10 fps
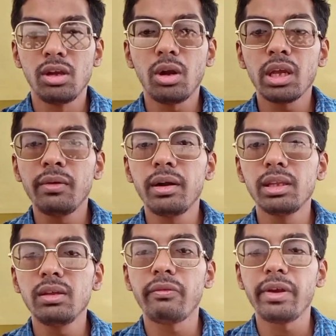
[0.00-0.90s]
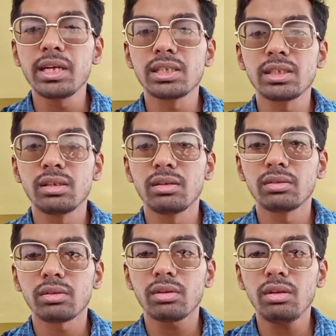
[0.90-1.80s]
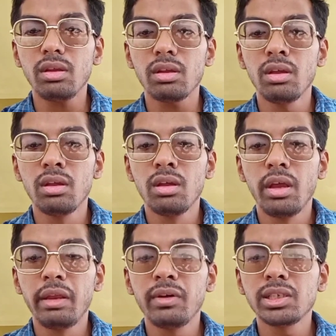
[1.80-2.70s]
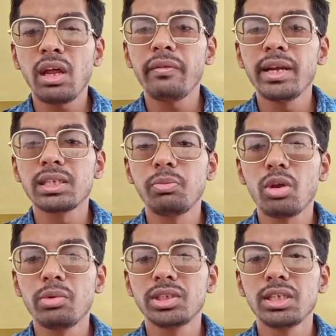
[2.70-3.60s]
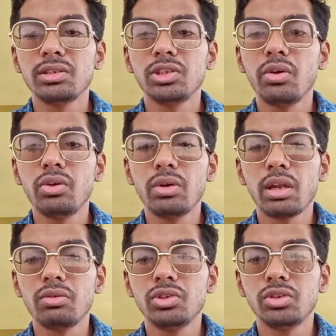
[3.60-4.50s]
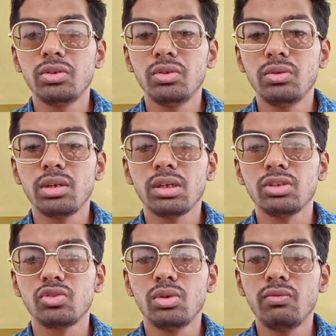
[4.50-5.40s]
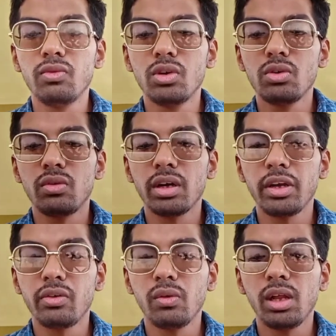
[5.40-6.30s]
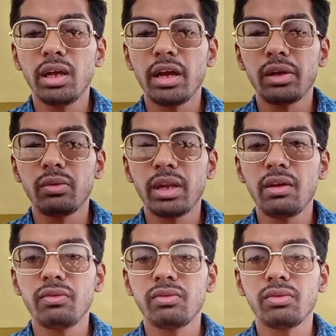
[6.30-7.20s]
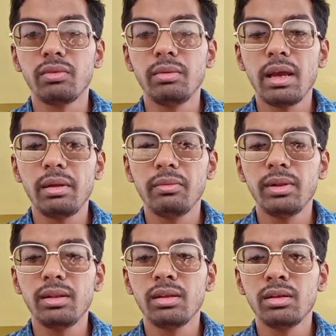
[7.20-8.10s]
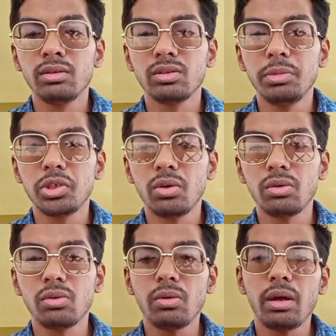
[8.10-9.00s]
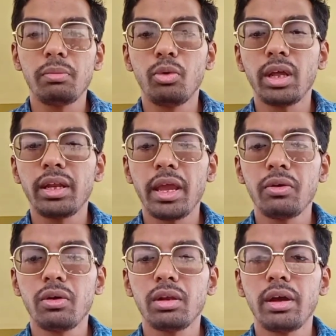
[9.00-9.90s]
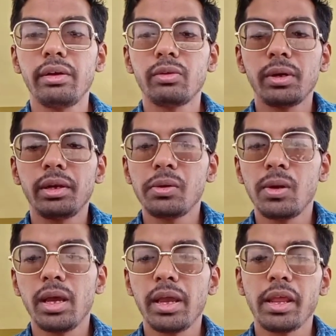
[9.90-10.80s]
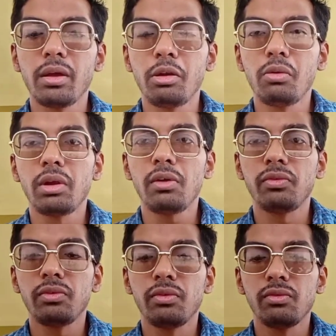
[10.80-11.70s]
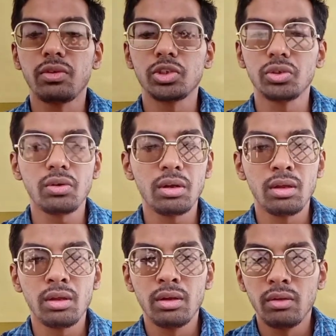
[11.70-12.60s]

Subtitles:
Now talking about the raids, in 1-star raids Pokemon such as Geodude, Alone Geodude, Sudowoodo, Roggenrola, Unknown app will be available. So be sure to put an eye on Roggenrola and Unknown app for sure.